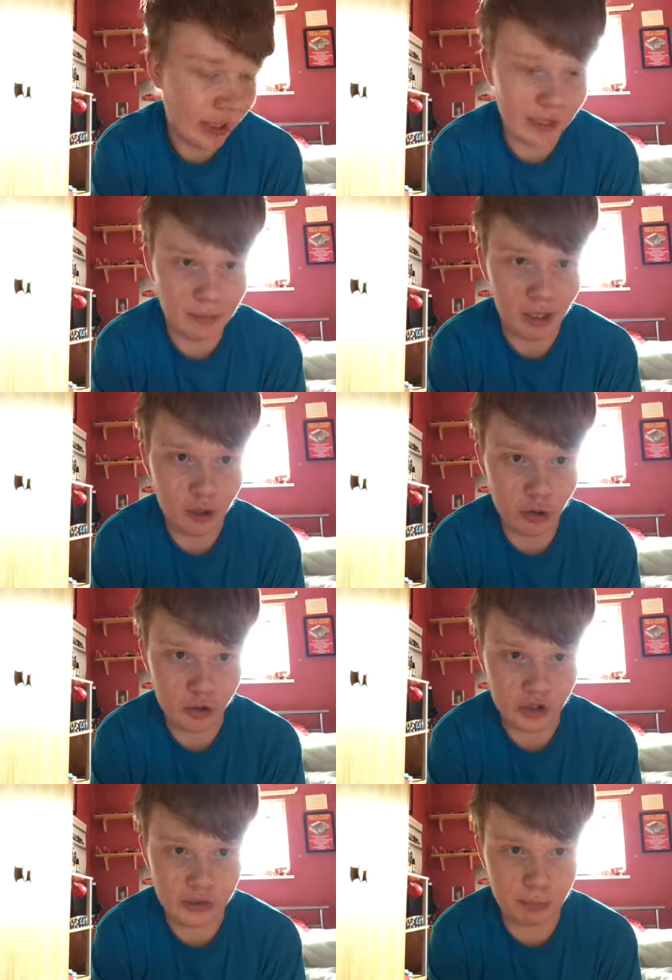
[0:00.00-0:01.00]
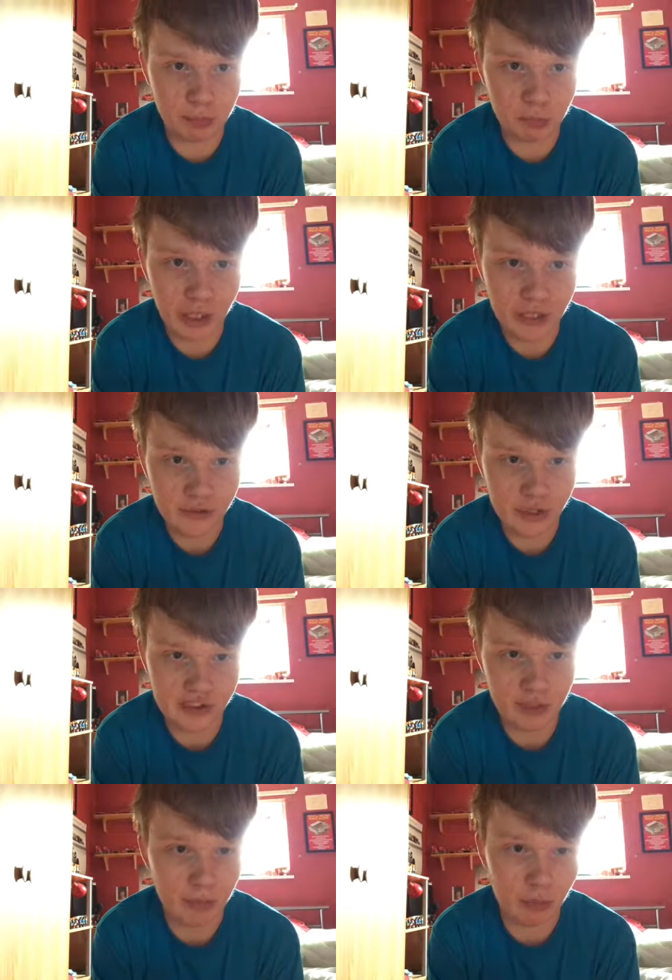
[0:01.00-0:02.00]
in about August probably.
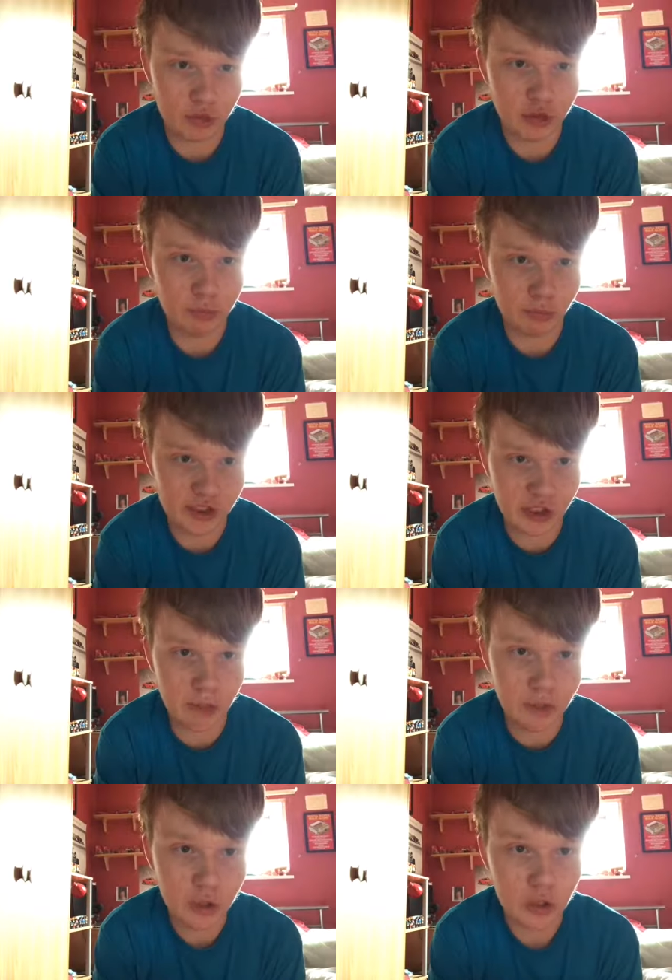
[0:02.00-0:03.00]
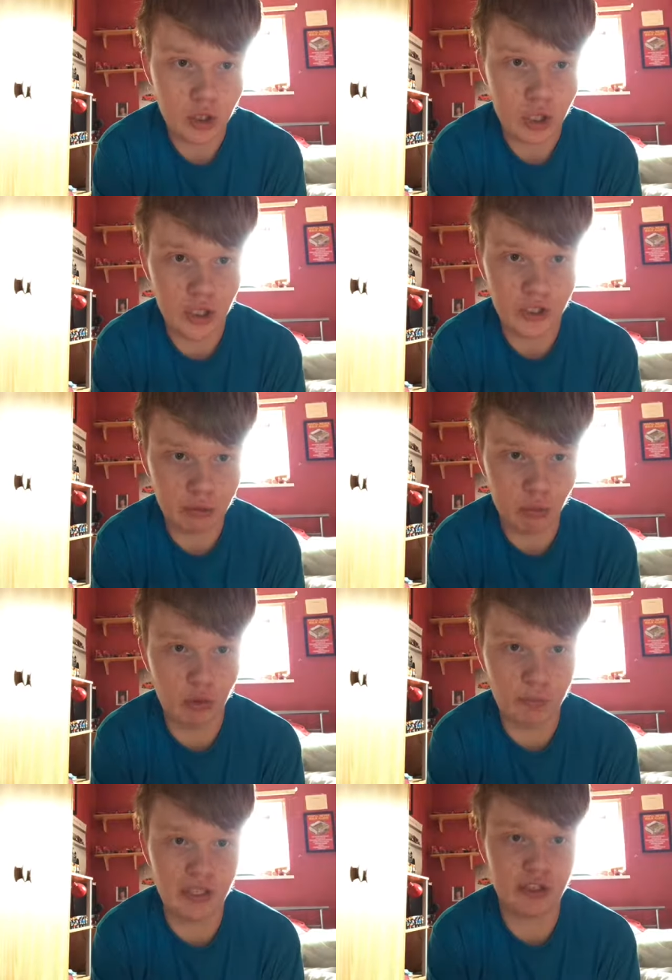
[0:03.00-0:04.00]
That's in about two months' time I
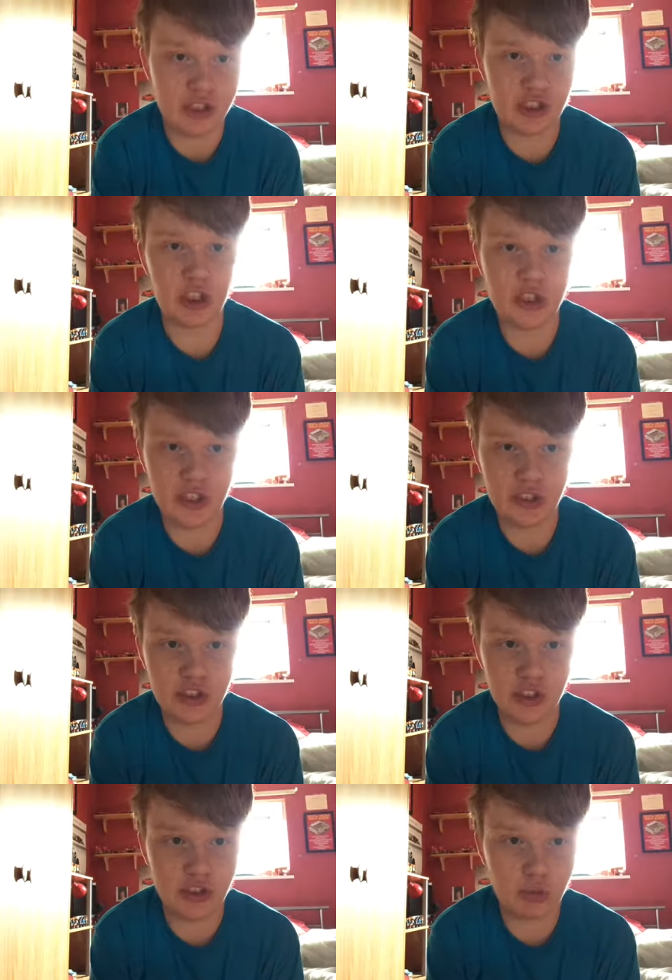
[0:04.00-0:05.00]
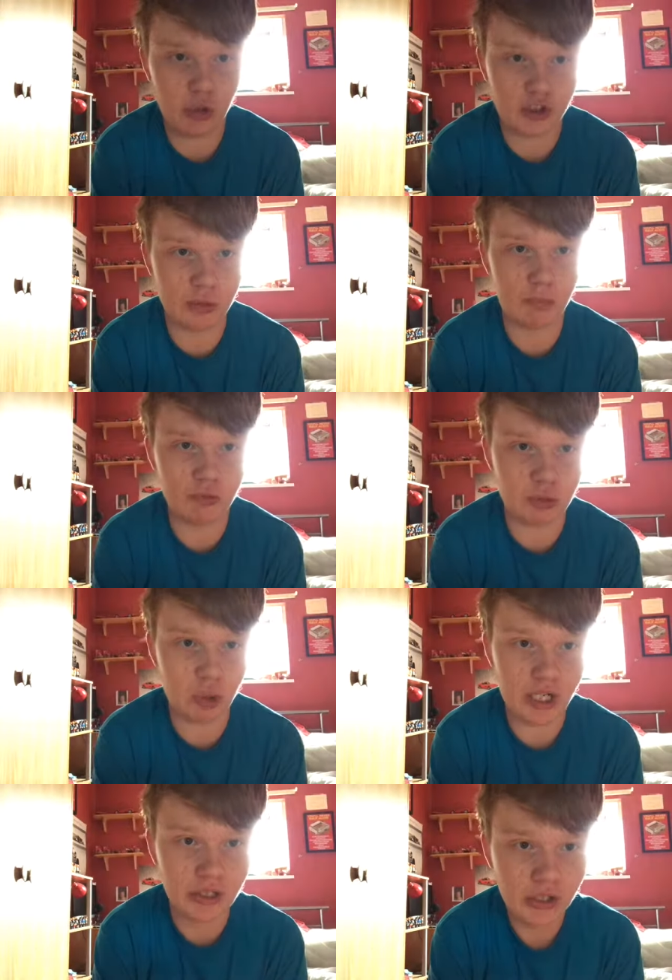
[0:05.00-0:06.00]
will be starting. So you've still got two months
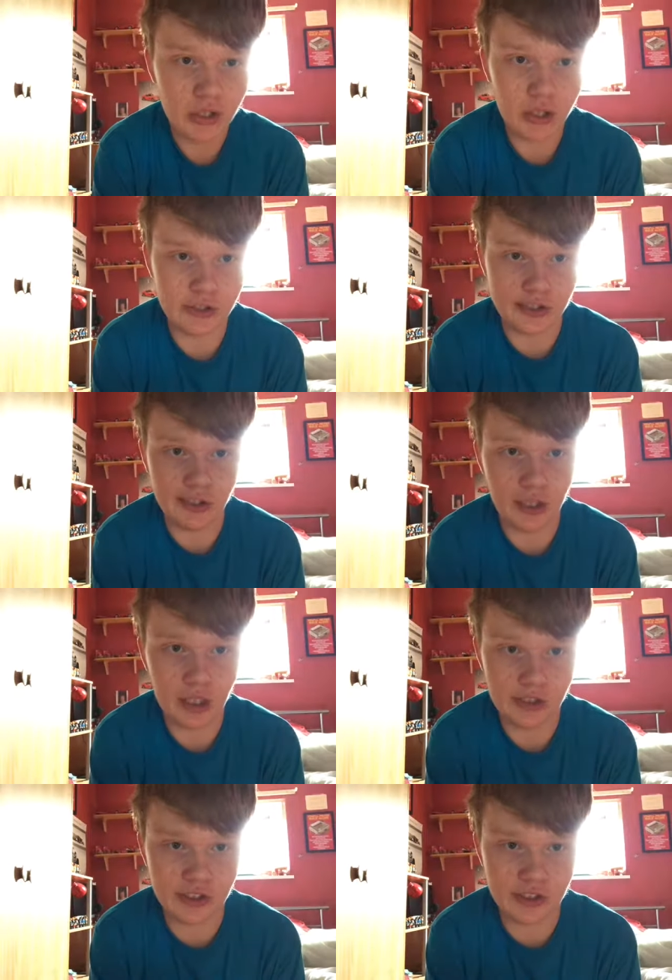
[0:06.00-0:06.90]
away until I